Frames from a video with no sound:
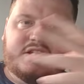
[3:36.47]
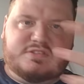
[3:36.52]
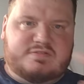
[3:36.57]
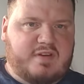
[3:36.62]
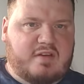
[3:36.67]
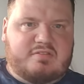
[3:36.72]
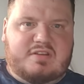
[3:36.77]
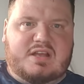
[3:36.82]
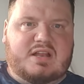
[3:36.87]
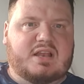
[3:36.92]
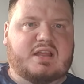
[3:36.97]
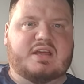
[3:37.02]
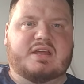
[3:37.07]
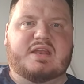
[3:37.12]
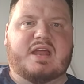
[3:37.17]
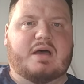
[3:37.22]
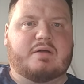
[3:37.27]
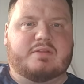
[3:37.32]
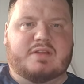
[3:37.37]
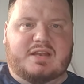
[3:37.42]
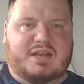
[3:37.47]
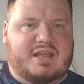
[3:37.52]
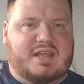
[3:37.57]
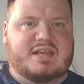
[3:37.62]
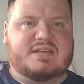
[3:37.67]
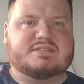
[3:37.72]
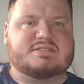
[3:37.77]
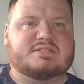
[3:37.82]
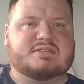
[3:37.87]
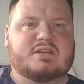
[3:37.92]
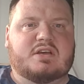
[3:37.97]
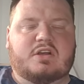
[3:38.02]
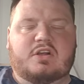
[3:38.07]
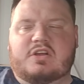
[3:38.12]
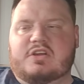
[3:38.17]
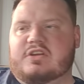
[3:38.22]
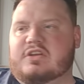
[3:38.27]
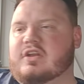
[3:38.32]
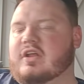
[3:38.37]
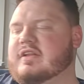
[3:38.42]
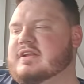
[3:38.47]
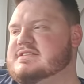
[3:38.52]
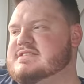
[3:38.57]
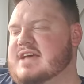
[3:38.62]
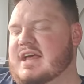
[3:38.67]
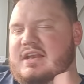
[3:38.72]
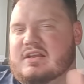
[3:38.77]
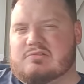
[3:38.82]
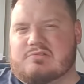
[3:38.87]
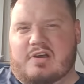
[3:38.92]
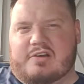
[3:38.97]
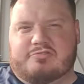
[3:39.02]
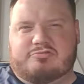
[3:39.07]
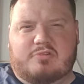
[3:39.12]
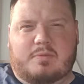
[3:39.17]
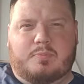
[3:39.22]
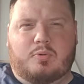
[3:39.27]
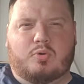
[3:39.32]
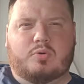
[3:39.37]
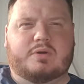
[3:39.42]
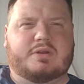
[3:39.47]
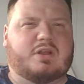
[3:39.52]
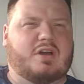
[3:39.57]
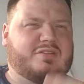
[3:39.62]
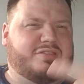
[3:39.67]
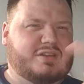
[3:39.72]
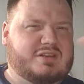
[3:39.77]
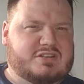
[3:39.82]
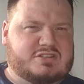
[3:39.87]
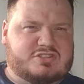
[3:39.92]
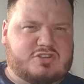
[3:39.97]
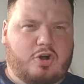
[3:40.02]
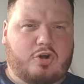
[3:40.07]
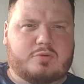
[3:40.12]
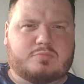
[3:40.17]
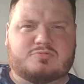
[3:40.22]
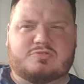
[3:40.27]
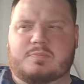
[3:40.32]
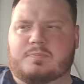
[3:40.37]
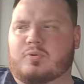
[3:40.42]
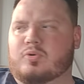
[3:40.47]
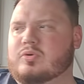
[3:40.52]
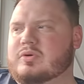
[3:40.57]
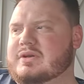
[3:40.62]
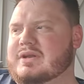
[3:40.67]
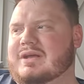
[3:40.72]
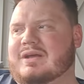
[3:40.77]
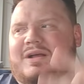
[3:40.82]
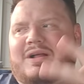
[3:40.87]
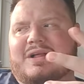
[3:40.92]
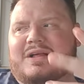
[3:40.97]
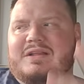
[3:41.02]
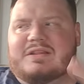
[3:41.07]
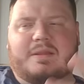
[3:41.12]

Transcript: it's very clear now that he is. You know, the Telegraph reported it, I think the Times reported it.